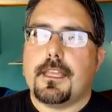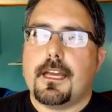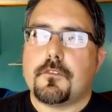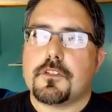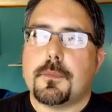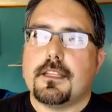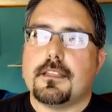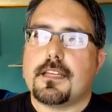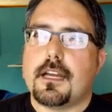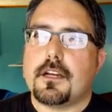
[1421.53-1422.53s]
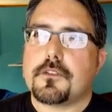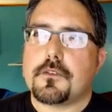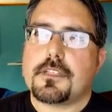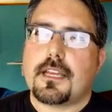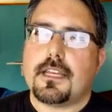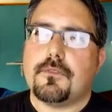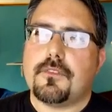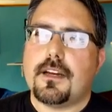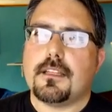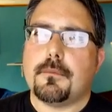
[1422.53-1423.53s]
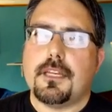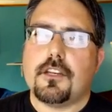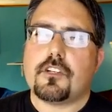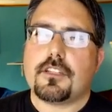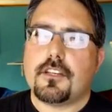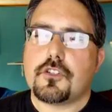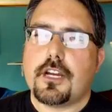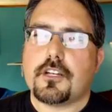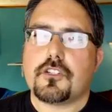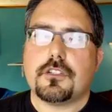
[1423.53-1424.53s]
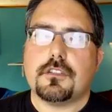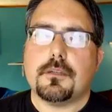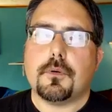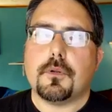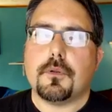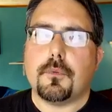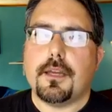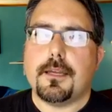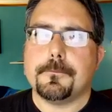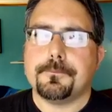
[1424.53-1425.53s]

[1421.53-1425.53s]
After spinning the tires for a second, he finally managed to gain traction and pulled away.